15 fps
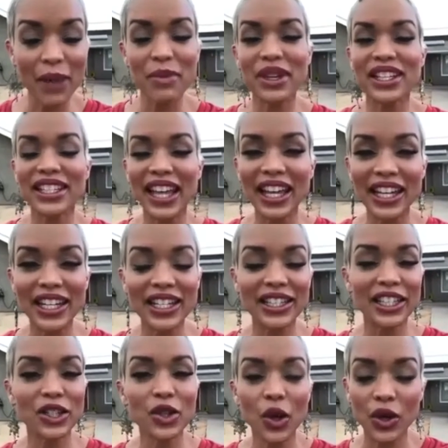I'm excited to
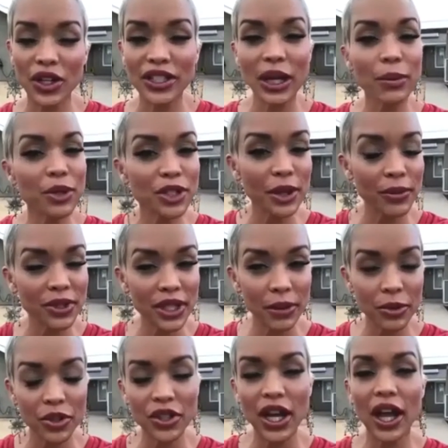see you. Go to
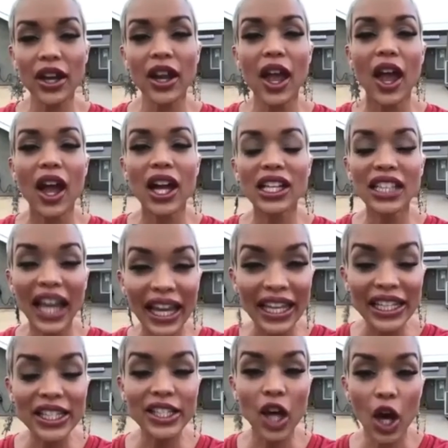
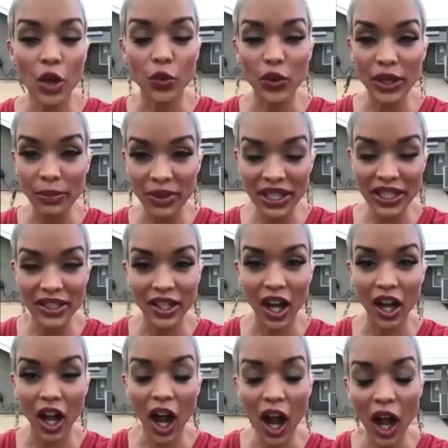
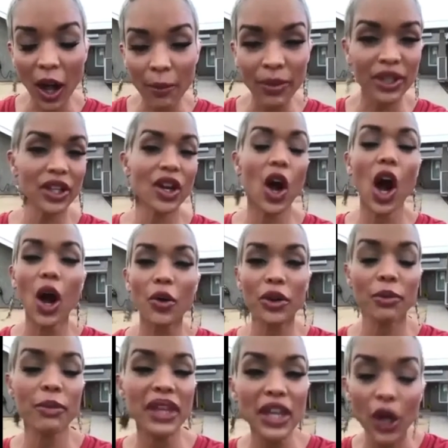www.clientsonrepeat.com. Book a call
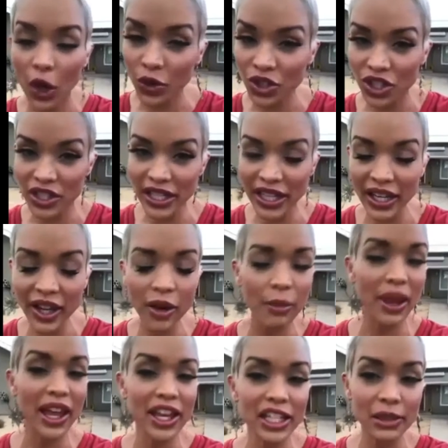with me, Coach Adeena, or
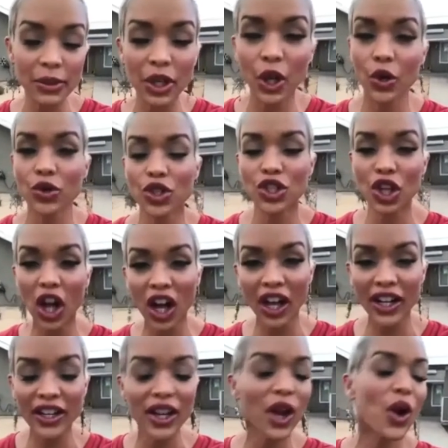my husband, Coach
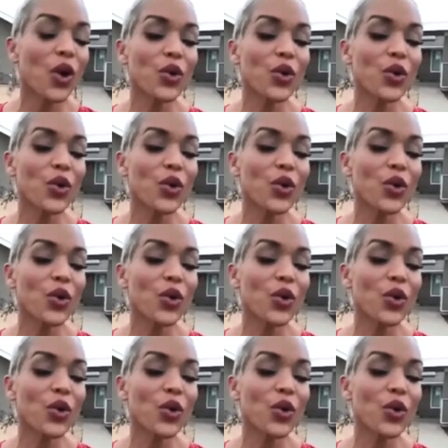Sean.